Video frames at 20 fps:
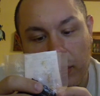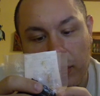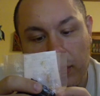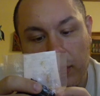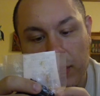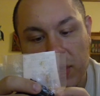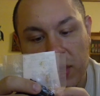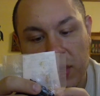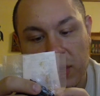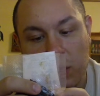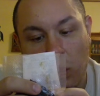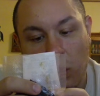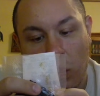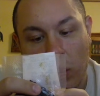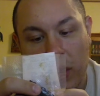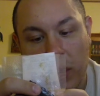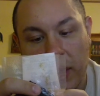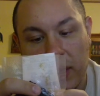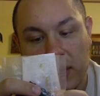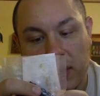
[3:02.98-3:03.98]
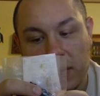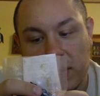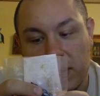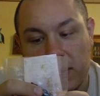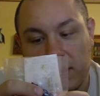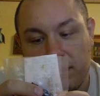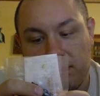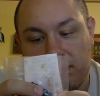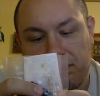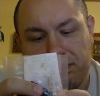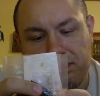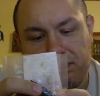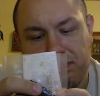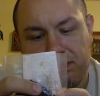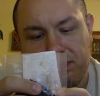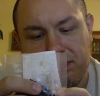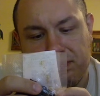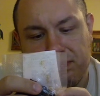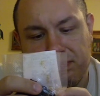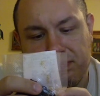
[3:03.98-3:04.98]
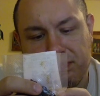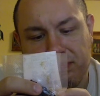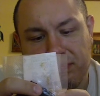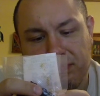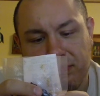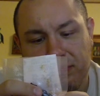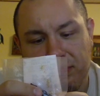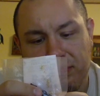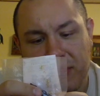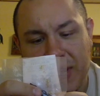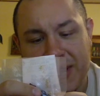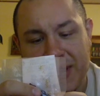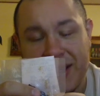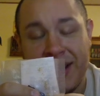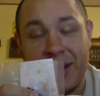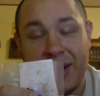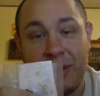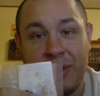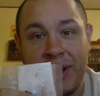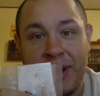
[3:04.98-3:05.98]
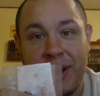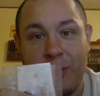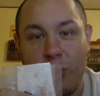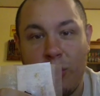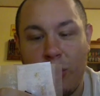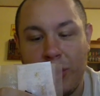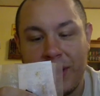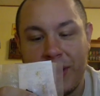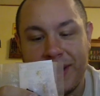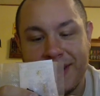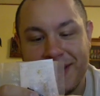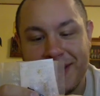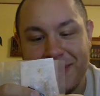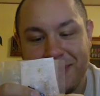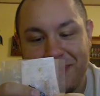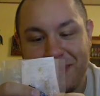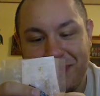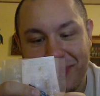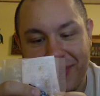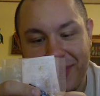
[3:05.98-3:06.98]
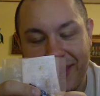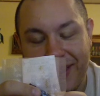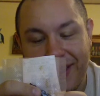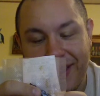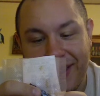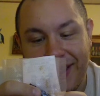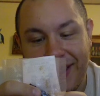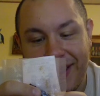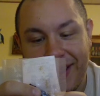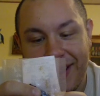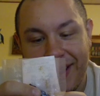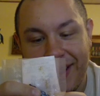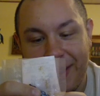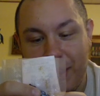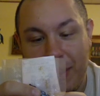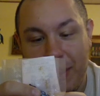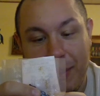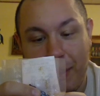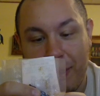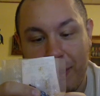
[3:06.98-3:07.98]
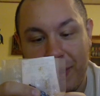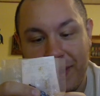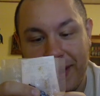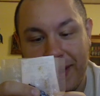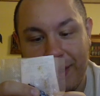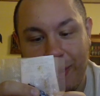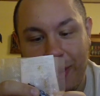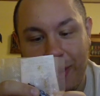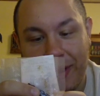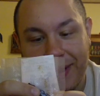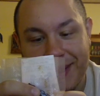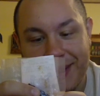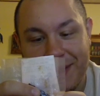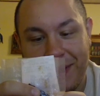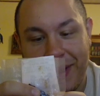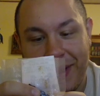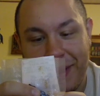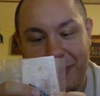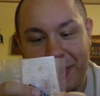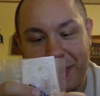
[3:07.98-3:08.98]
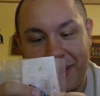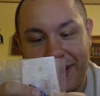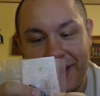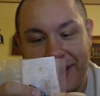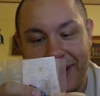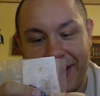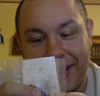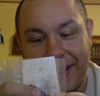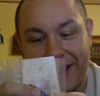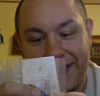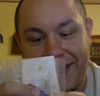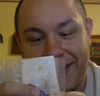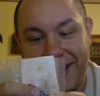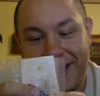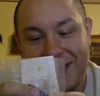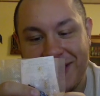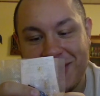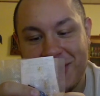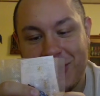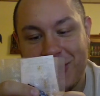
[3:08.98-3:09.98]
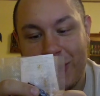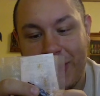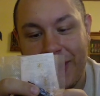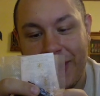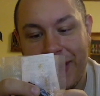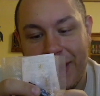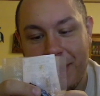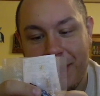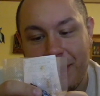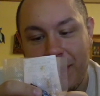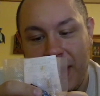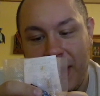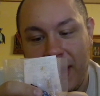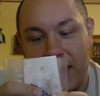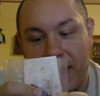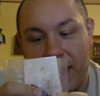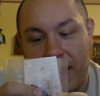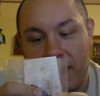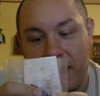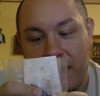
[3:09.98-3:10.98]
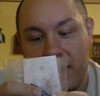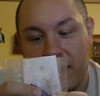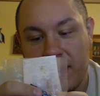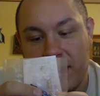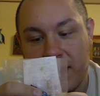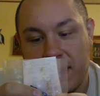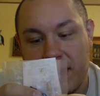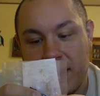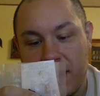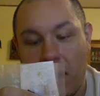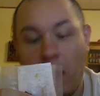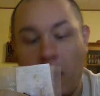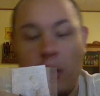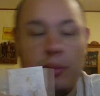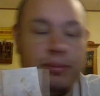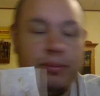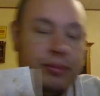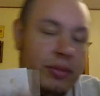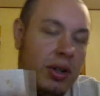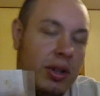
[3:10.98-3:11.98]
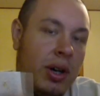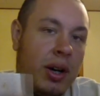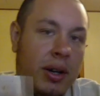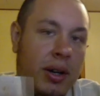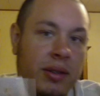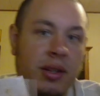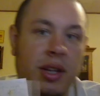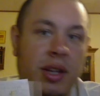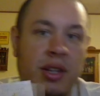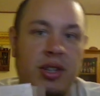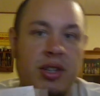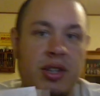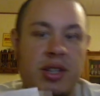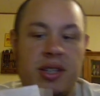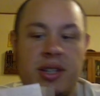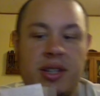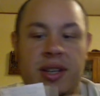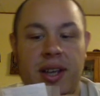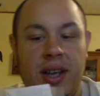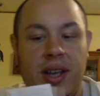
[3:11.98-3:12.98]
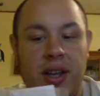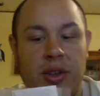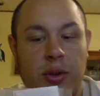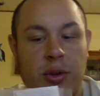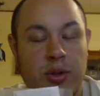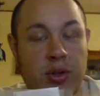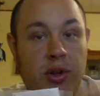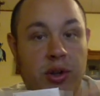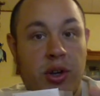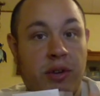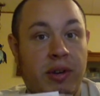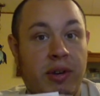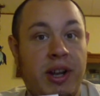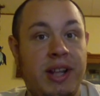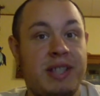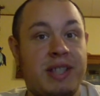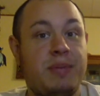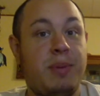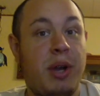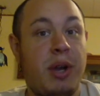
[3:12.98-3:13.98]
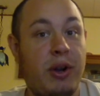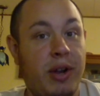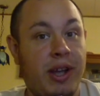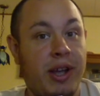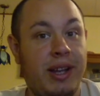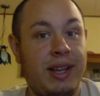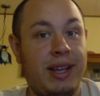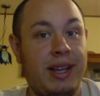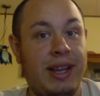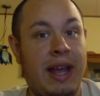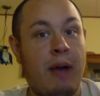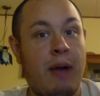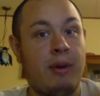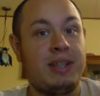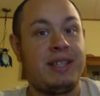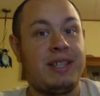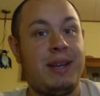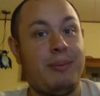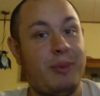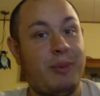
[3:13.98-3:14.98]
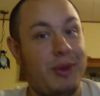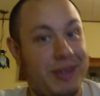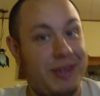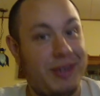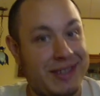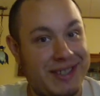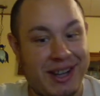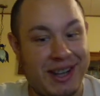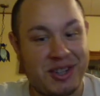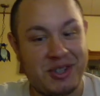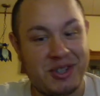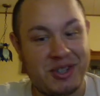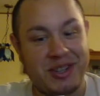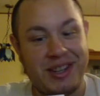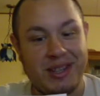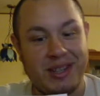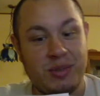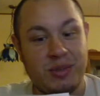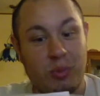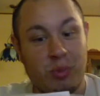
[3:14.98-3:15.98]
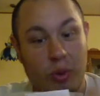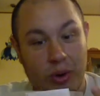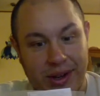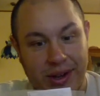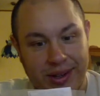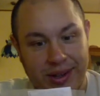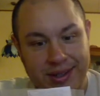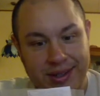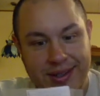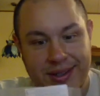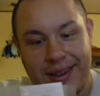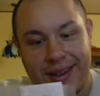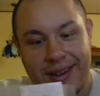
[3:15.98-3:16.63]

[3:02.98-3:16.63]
says warnings. Is that an ingredient? Warnings? Maybe I'm reading that wrong. It's fine print. Uh, contains soy made in areas. Oh, duh. It's just those are ingredients, period. Now a separate section is warnings.